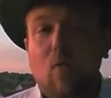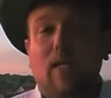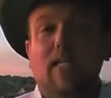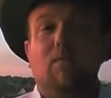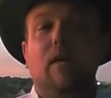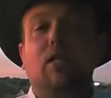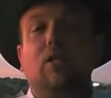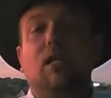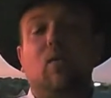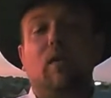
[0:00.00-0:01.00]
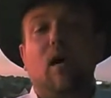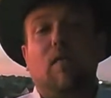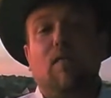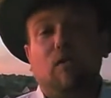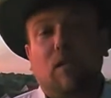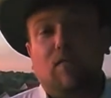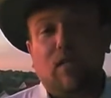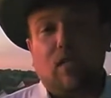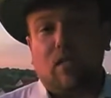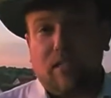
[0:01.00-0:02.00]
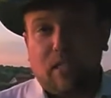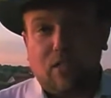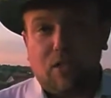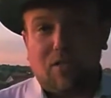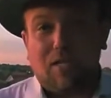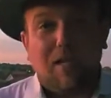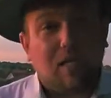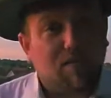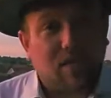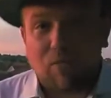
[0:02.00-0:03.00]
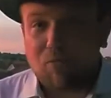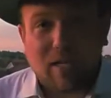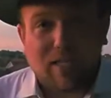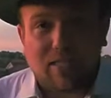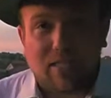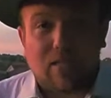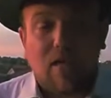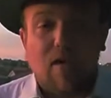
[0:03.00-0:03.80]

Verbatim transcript: We need to make sure that we are fully funding our teachers, giving them raises,